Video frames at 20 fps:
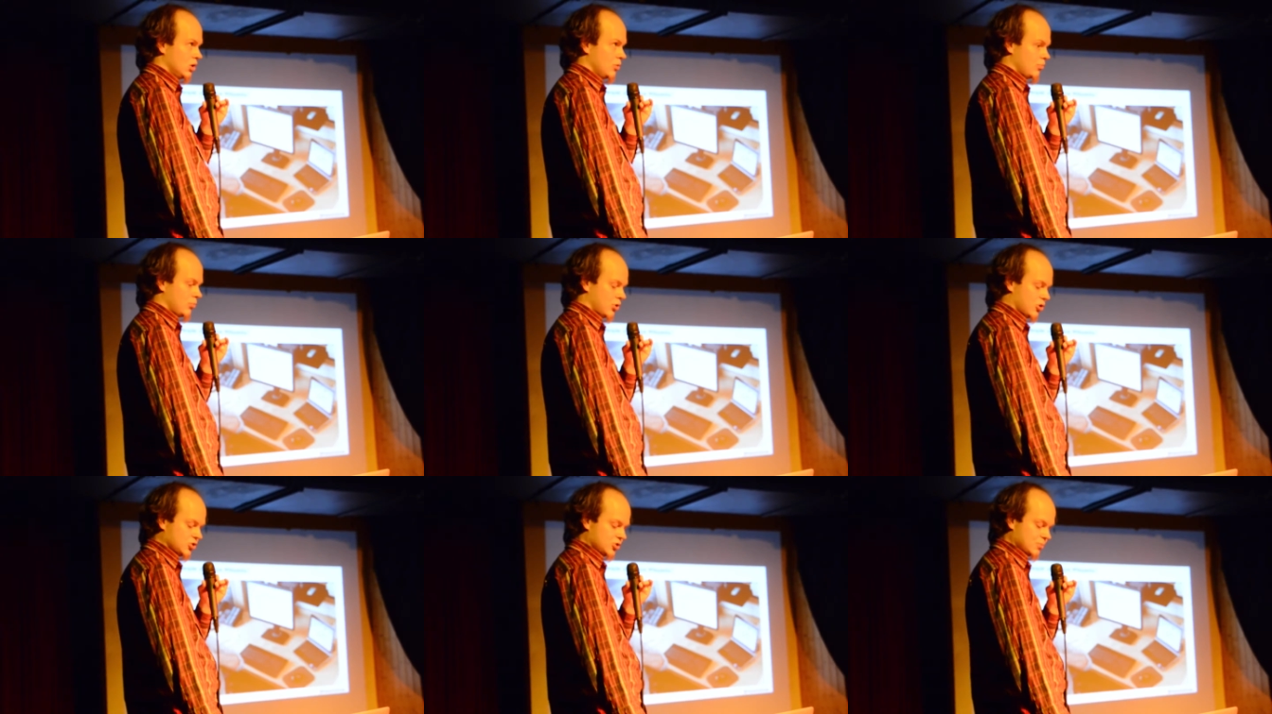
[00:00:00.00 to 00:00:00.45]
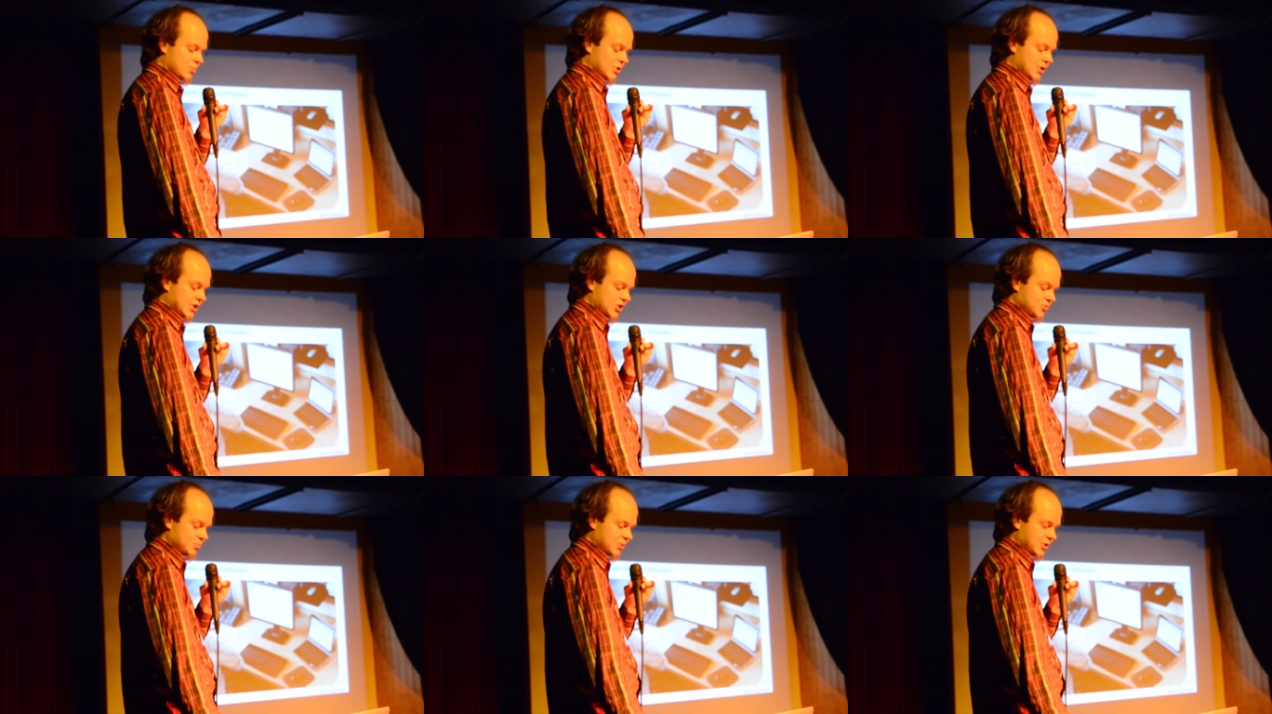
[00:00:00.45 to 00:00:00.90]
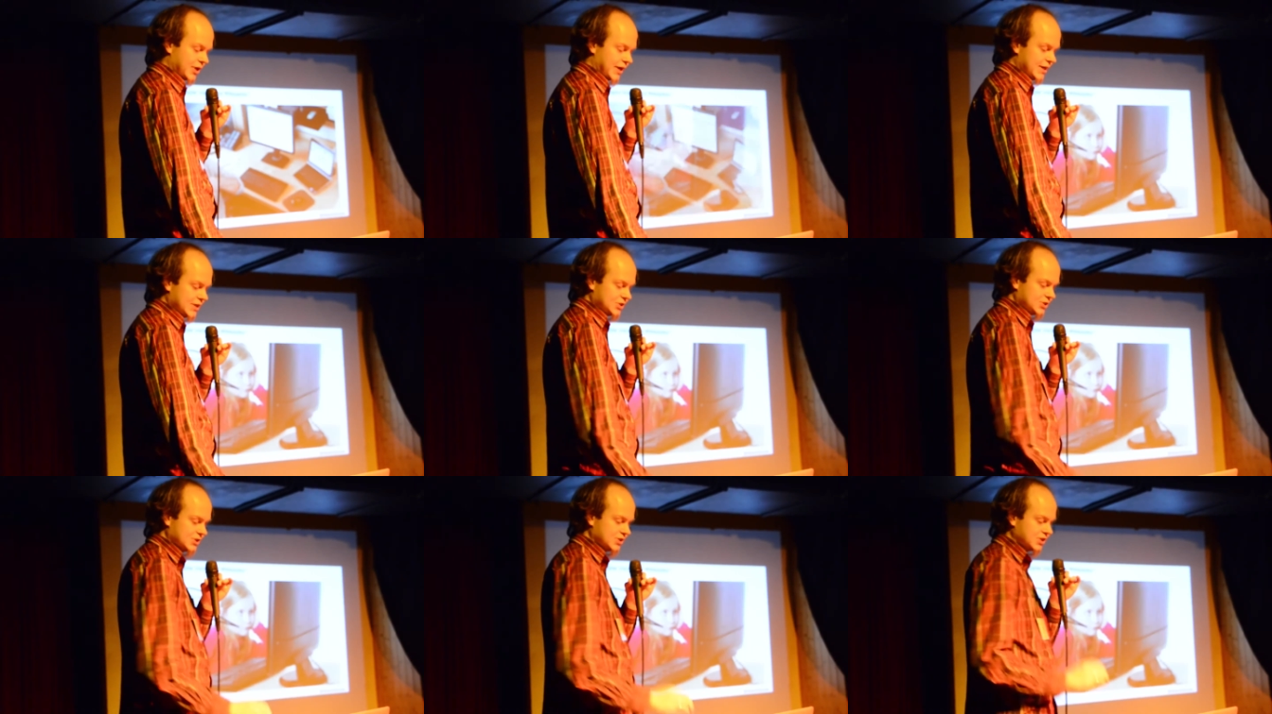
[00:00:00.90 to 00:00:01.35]
possible
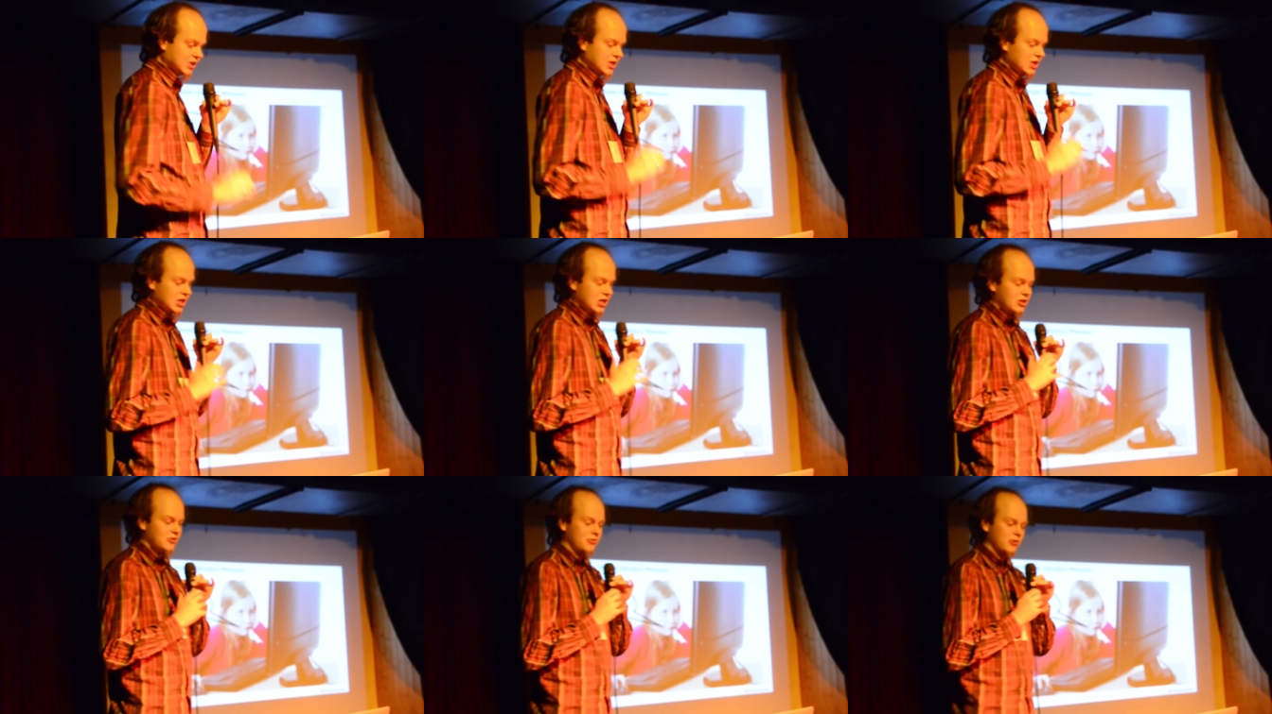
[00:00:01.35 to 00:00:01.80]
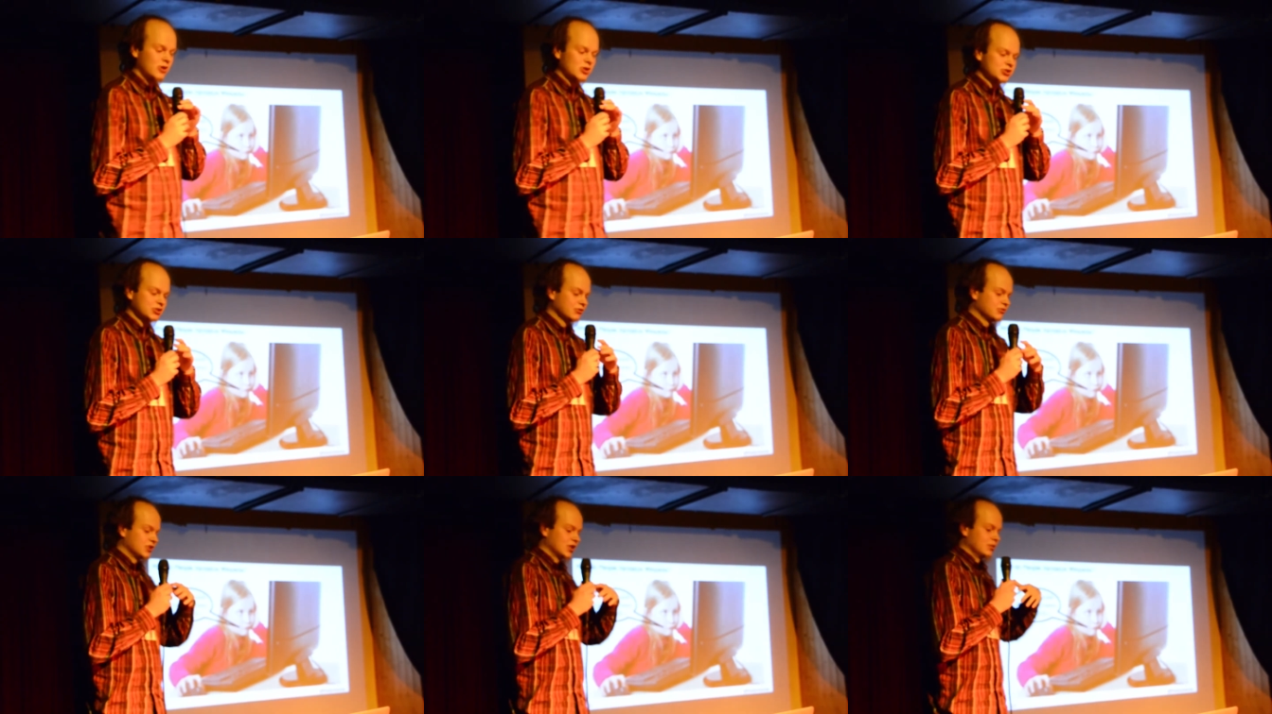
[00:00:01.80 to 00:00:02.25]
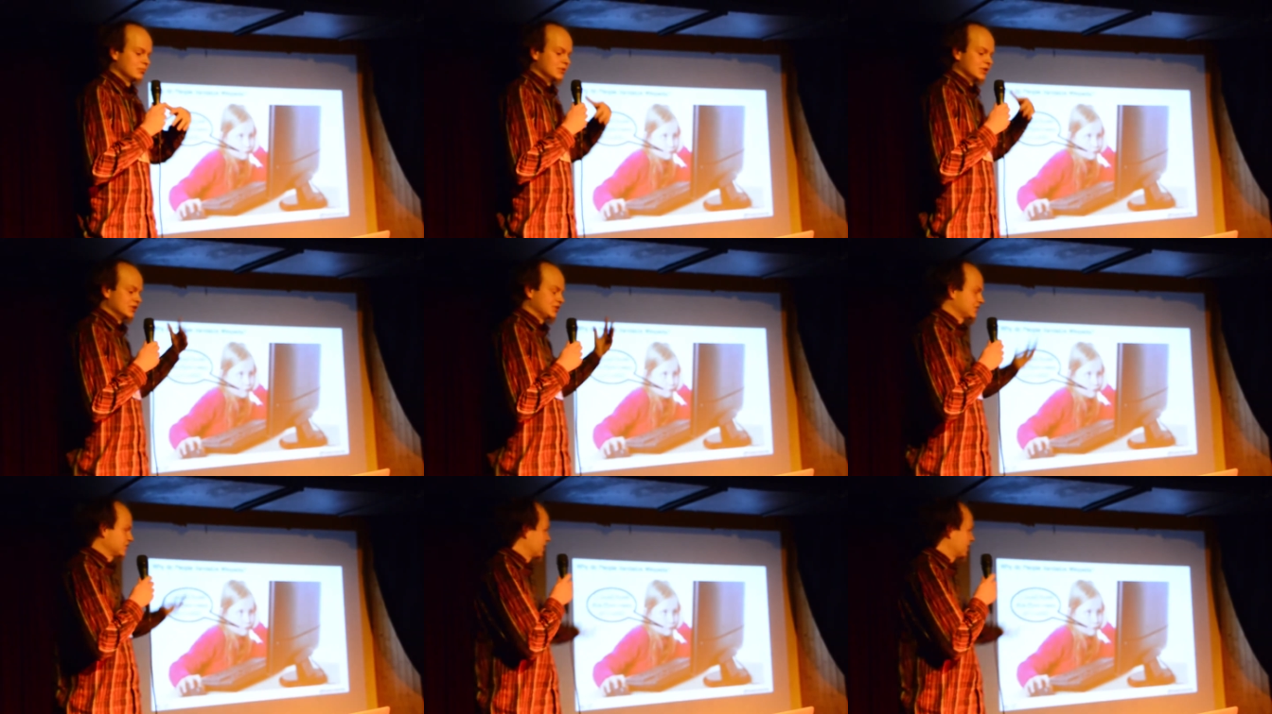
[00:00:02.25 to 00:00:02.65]
explanations. The first of them is